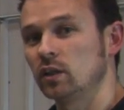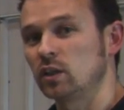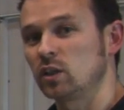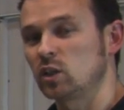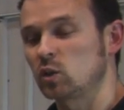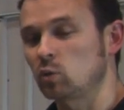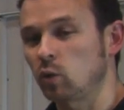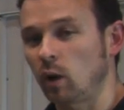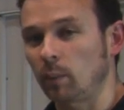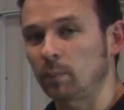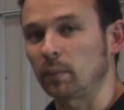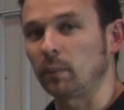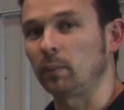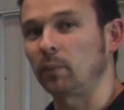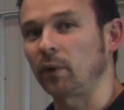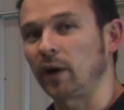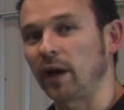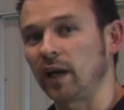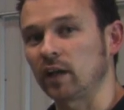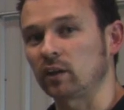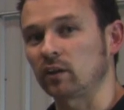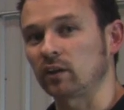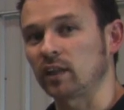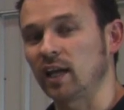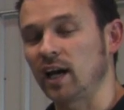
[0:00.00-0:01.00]
swap them
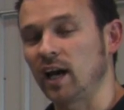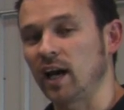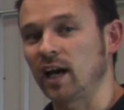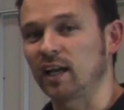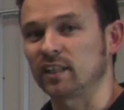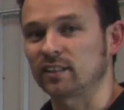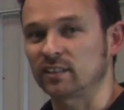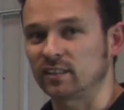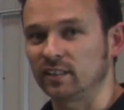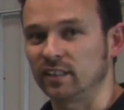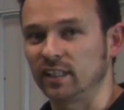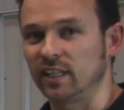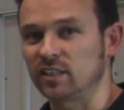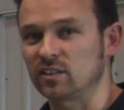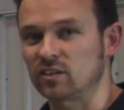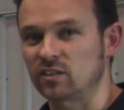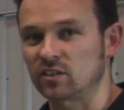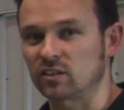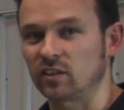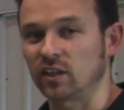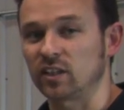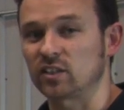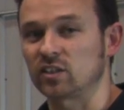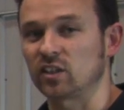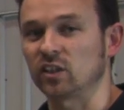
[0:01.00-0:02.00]
around on the harness and the engine
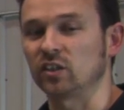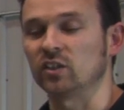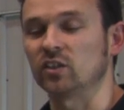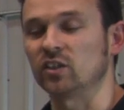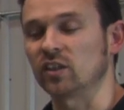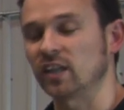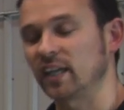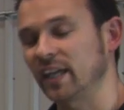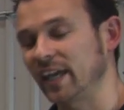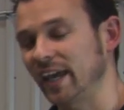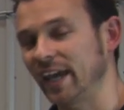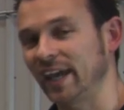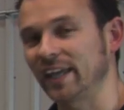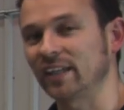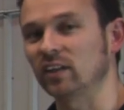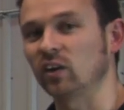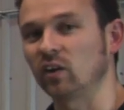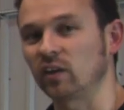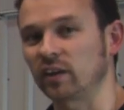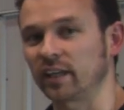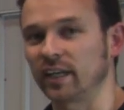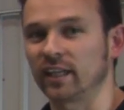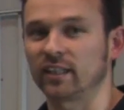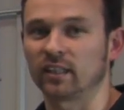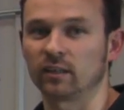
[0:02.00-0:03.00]
side so you cannot
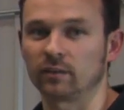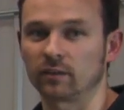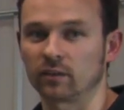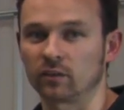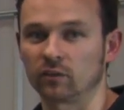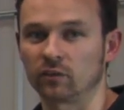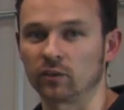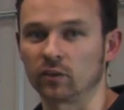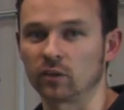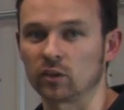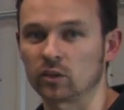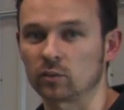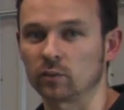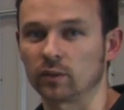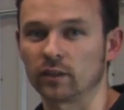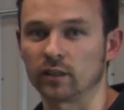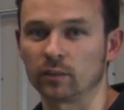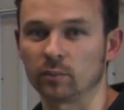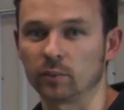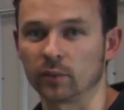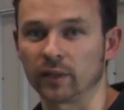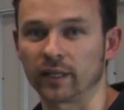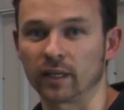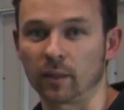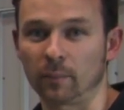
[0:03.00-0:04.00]
get them confused when you're
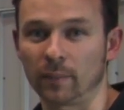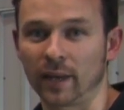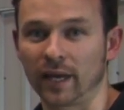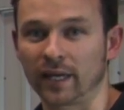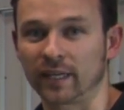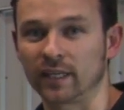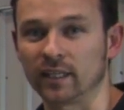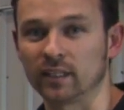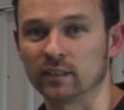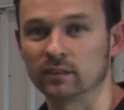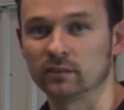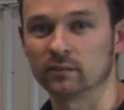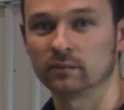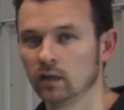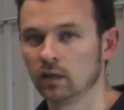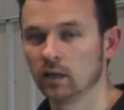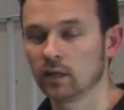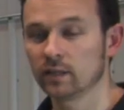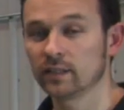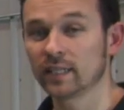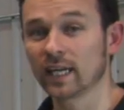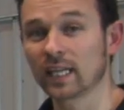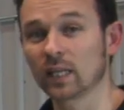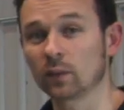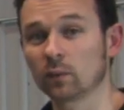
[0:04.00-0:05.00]
putting it back in.
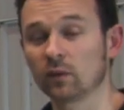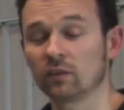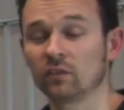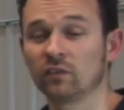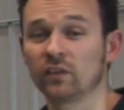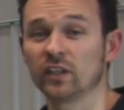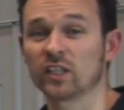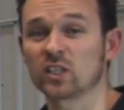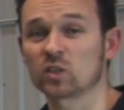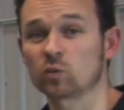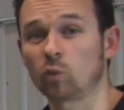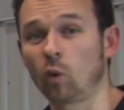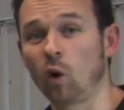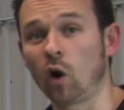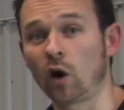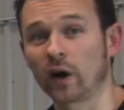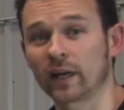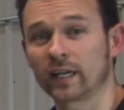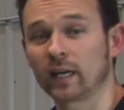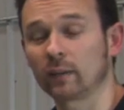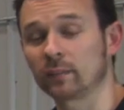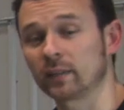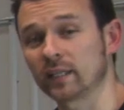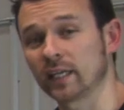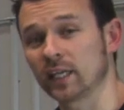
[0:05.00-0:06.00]
Now that we've finished
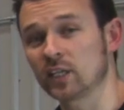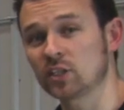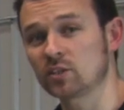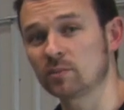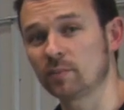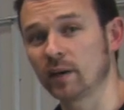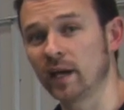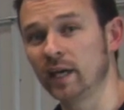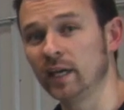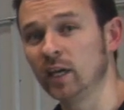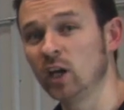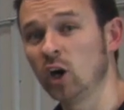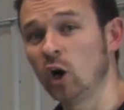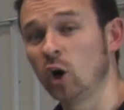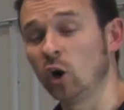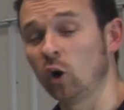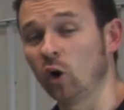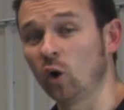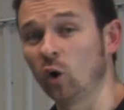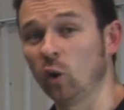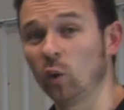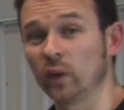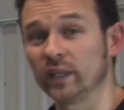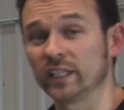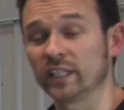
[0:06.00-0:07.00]
wiring up the engine bay,
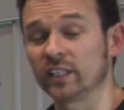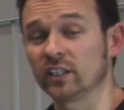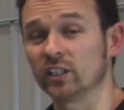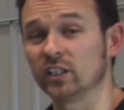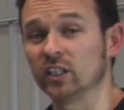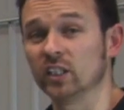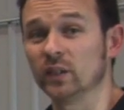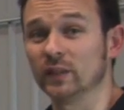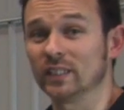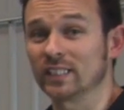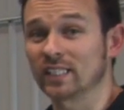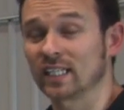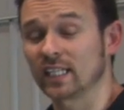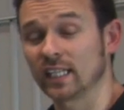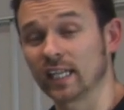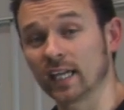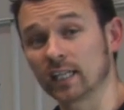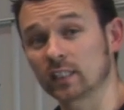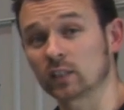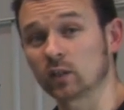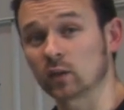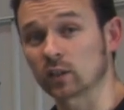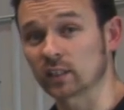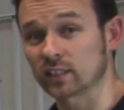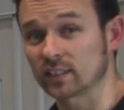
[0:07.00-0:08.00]
all we need to do is
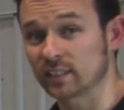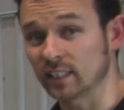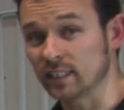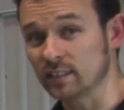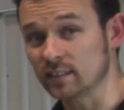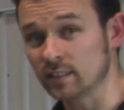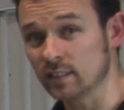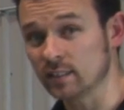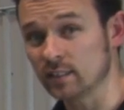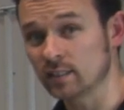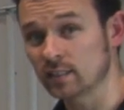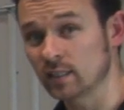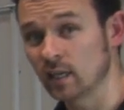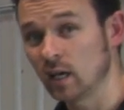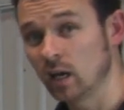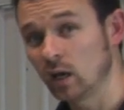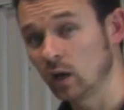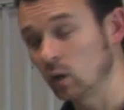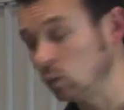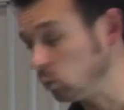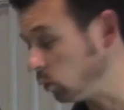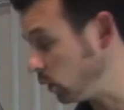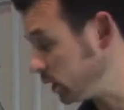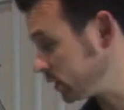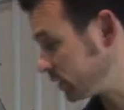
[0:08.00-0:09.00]
connect all the sensors.
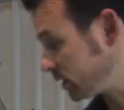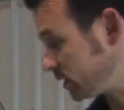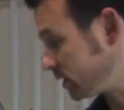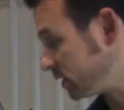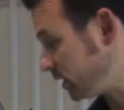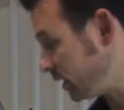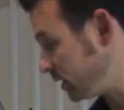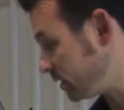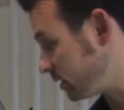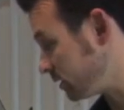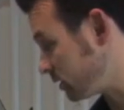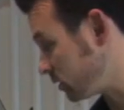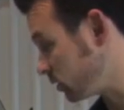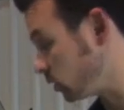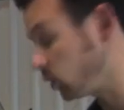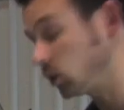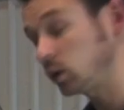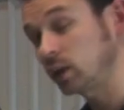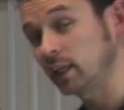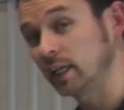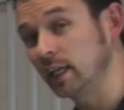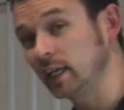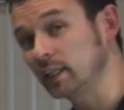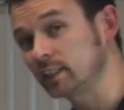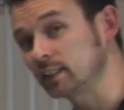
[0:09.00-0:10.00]
Once the sensors are all
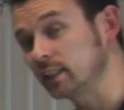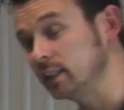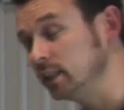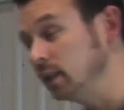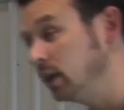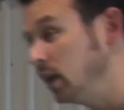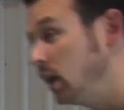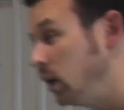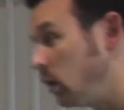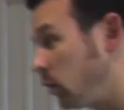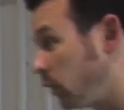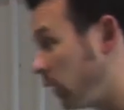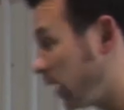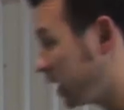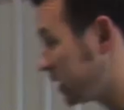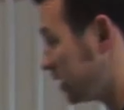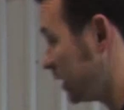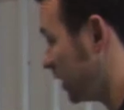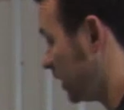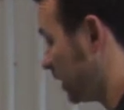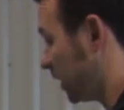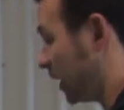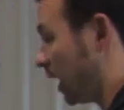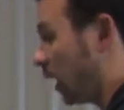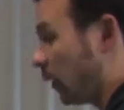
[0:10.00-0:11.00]
connected, we're actually
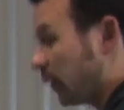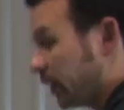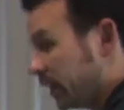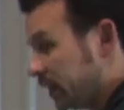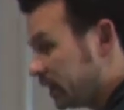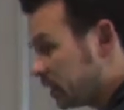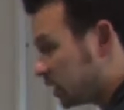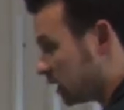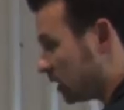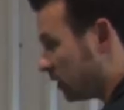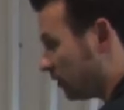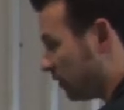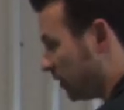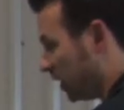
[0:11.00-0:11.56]
going to go into the